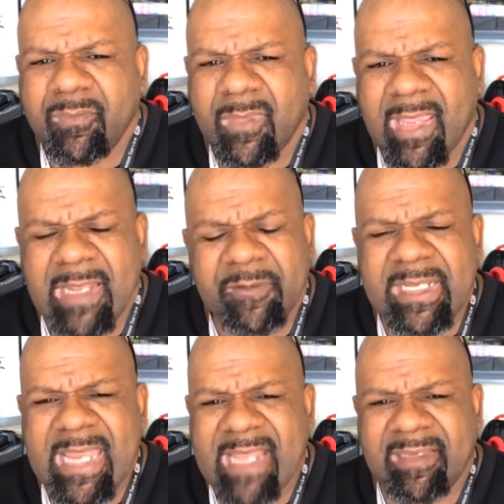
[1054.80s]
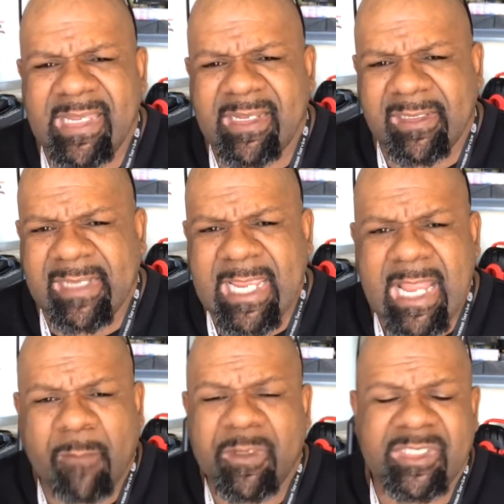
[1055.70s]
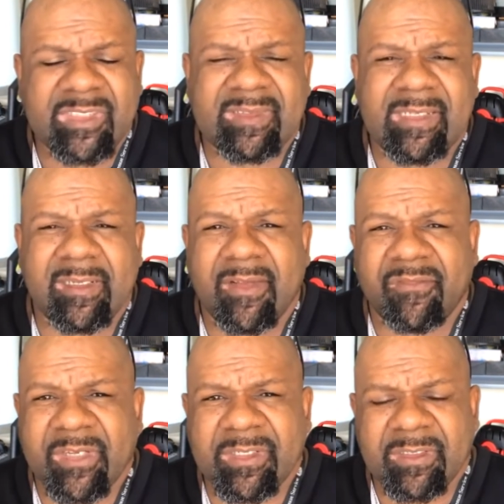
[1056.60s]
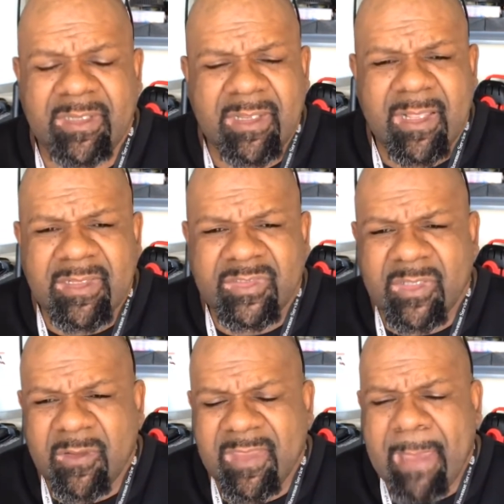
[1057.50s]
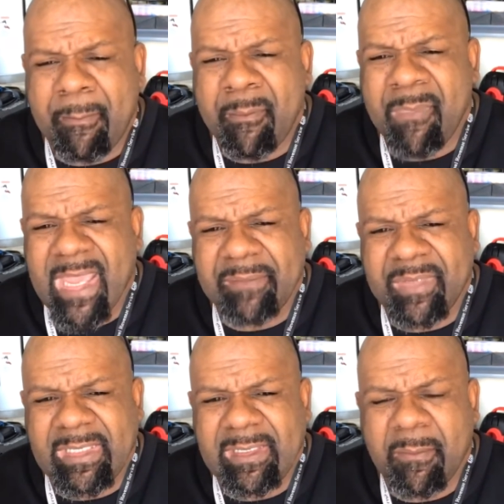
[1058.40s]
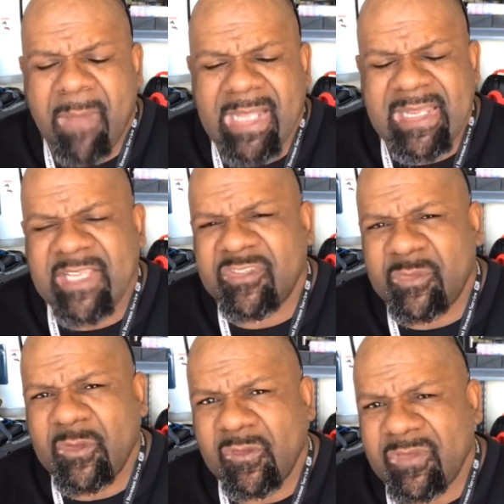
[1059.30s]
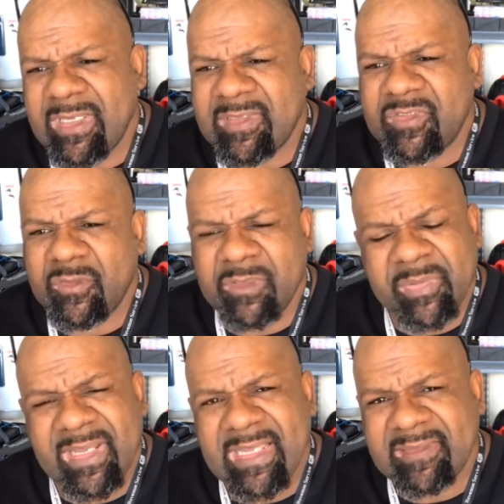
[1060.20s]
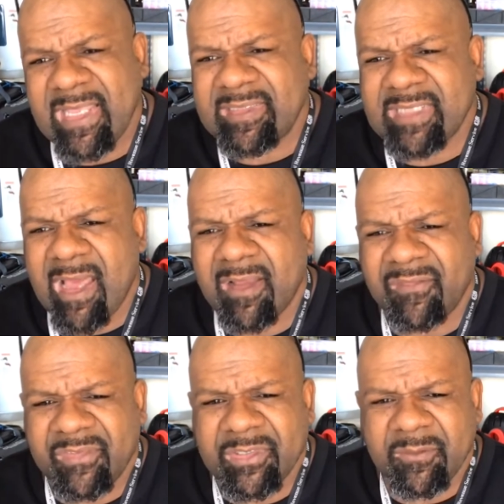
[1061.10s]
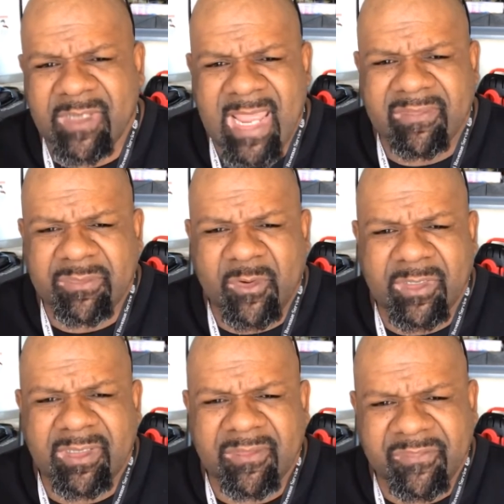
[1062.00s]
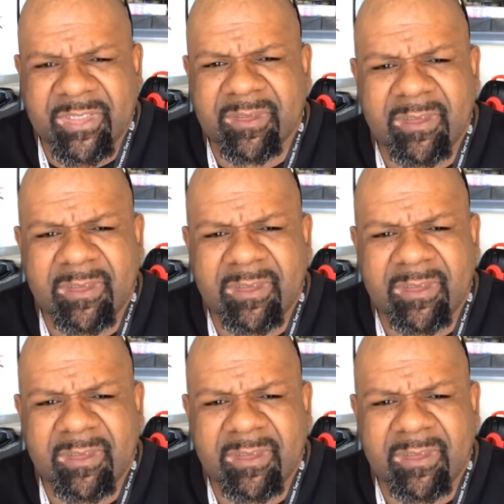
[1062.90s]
really at the end of the day, I really just need a converter. So that may be my next move, is to replace that stock converter with an aftermarket converter.